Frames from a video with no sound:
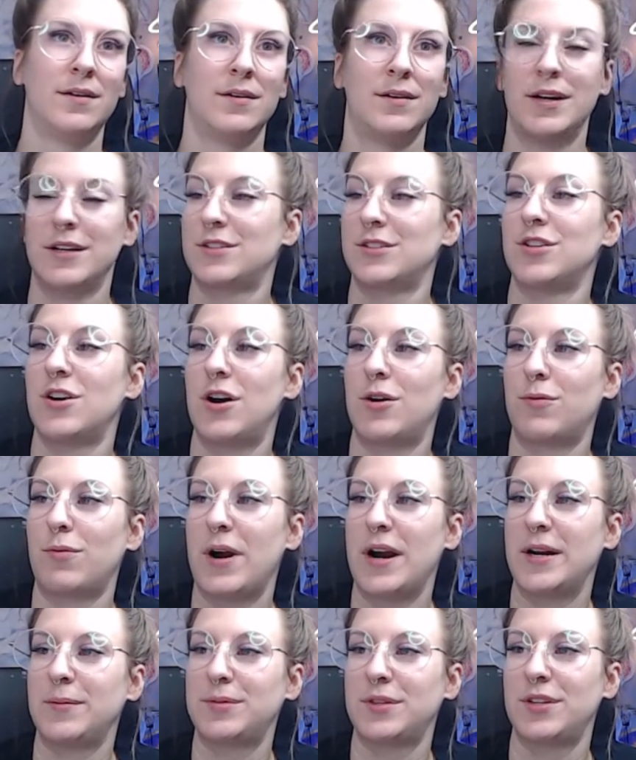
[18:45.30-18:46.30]
It's not
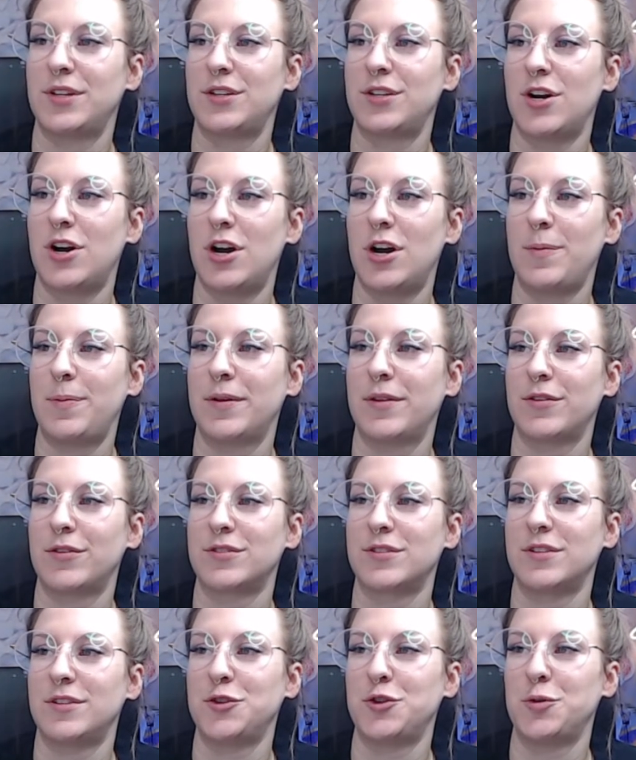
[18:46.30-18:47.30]
right up to the top.
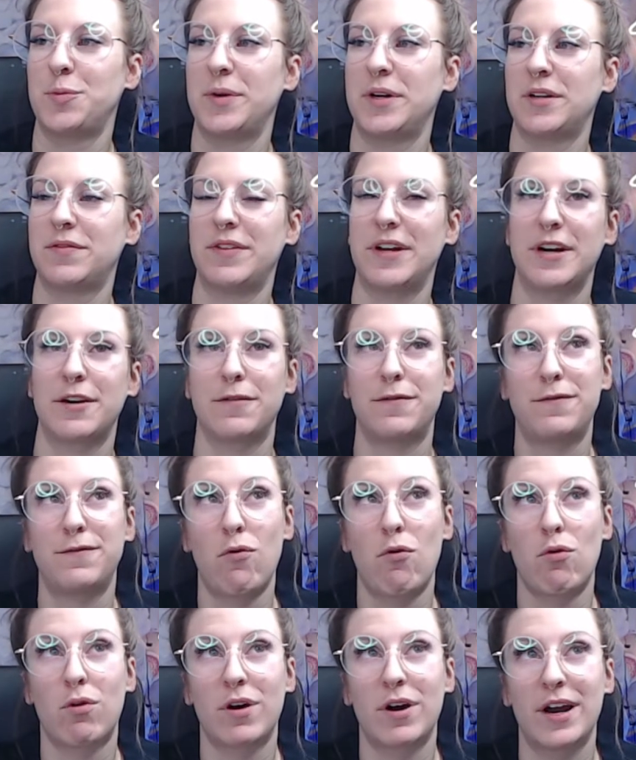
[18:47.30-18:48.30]
There's a little bit of like a
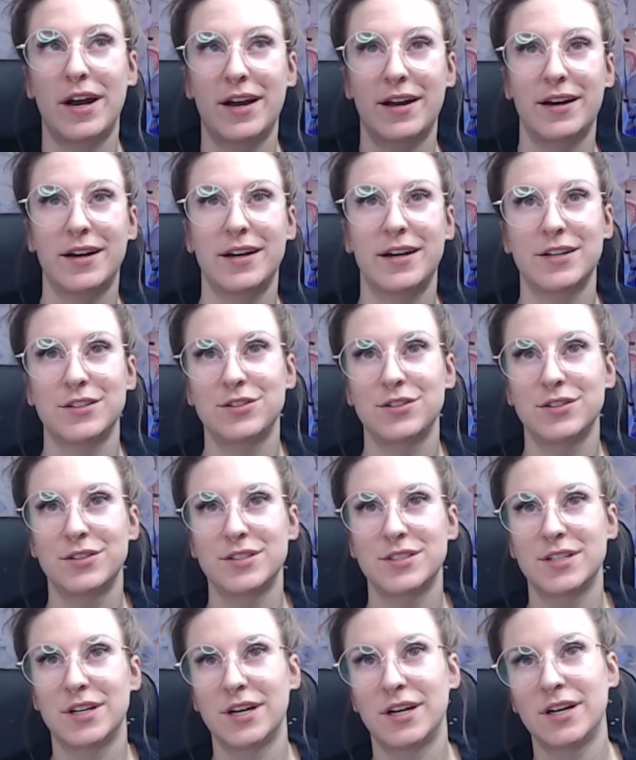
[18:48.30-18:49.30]
forehead, I guess you can
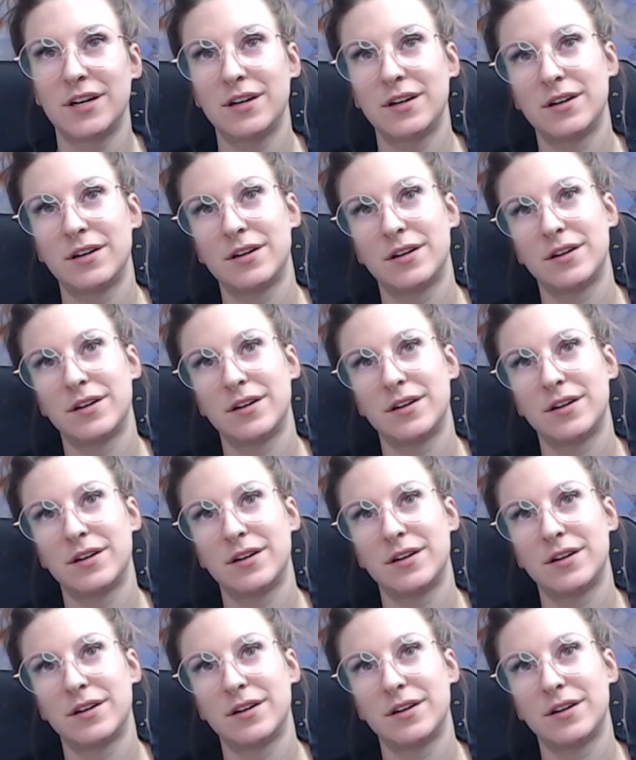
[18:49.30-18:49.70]
say.